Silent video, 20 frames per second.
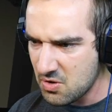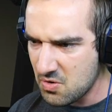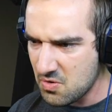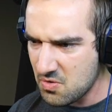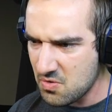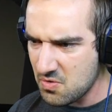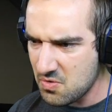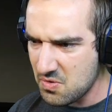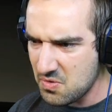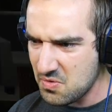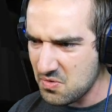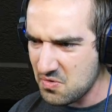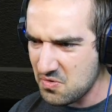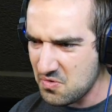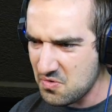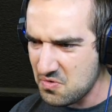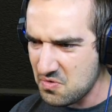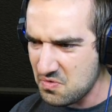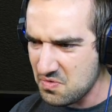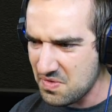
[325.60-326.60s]

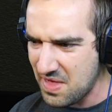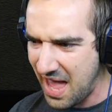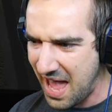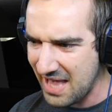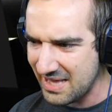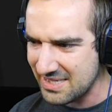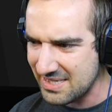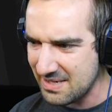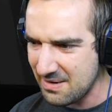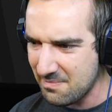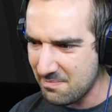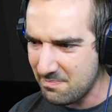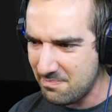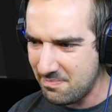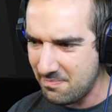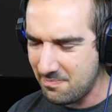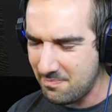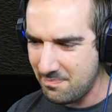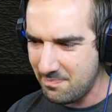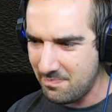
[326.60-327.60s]
Ooh, that's a
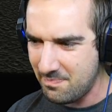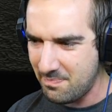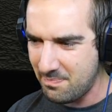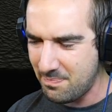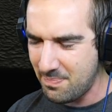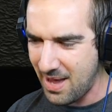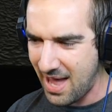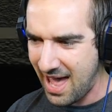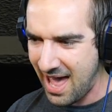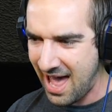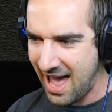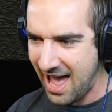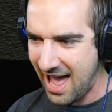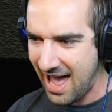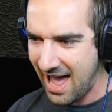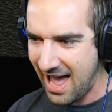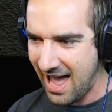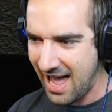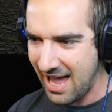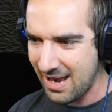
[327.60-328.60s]

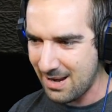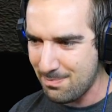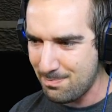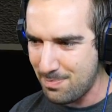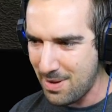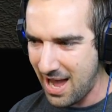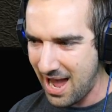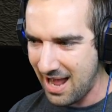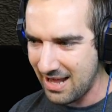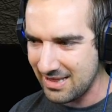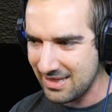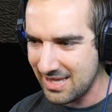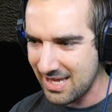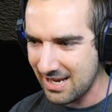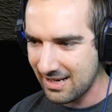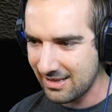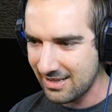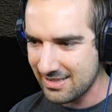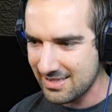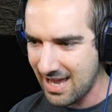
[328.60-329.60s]
bad, bad
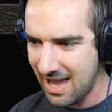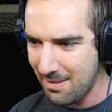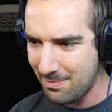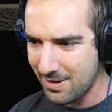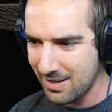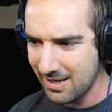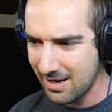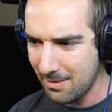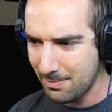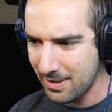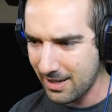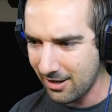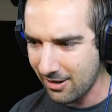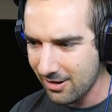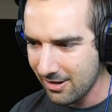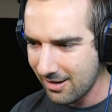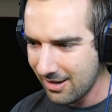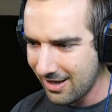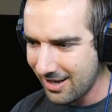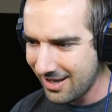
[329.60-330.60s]
thing that's happening up
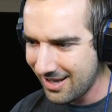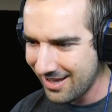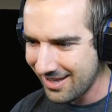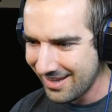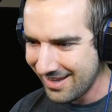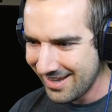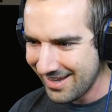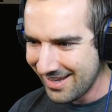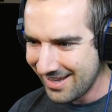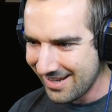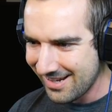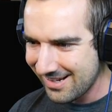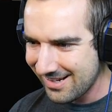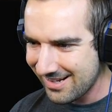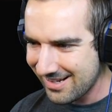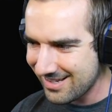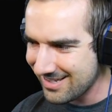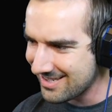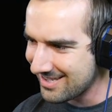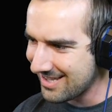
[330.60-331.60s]
here.
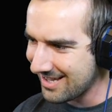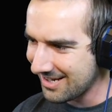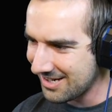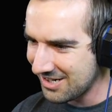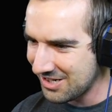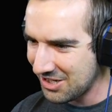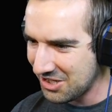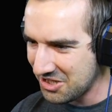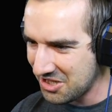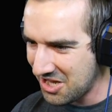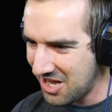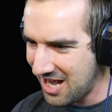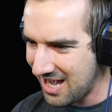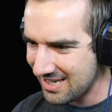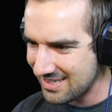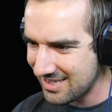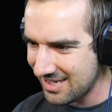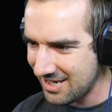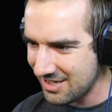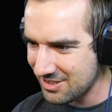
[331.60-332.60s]
Because the
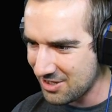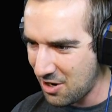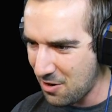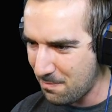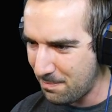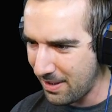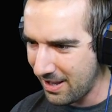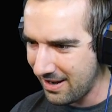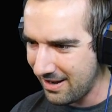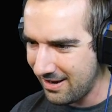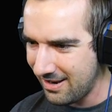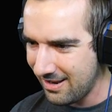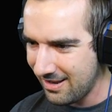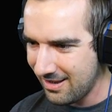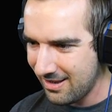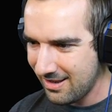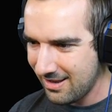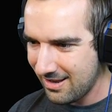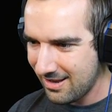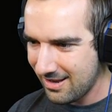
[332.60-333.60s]
closet is open
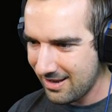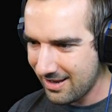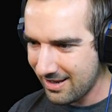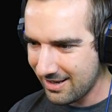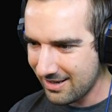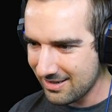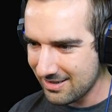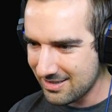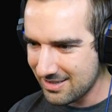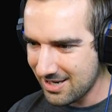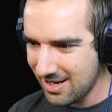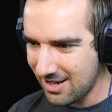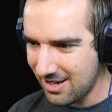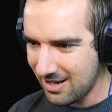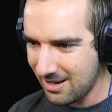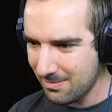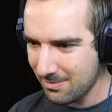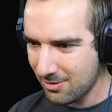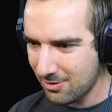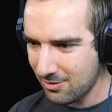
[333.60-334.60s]
and
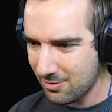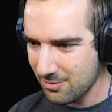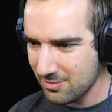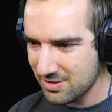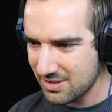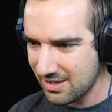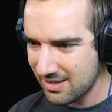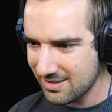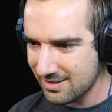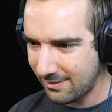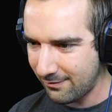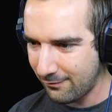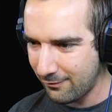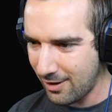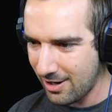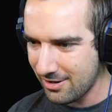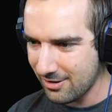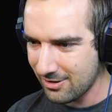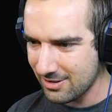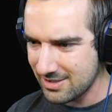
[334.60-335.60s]
Tom Cruise and his
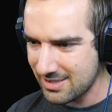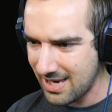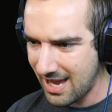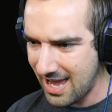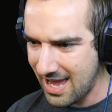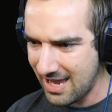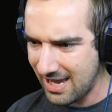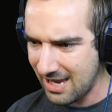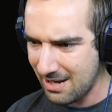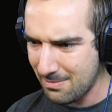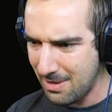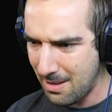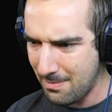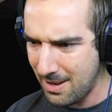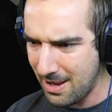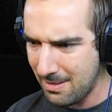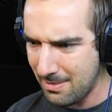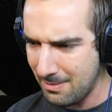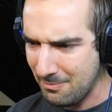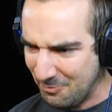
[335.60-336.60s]
friend are taking my
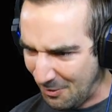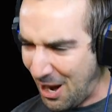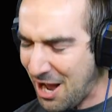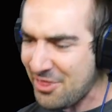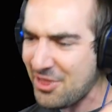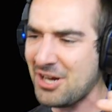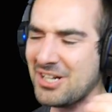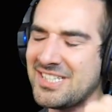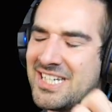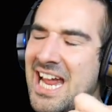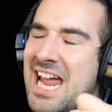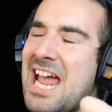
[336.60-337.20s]
baby. Oh, brother,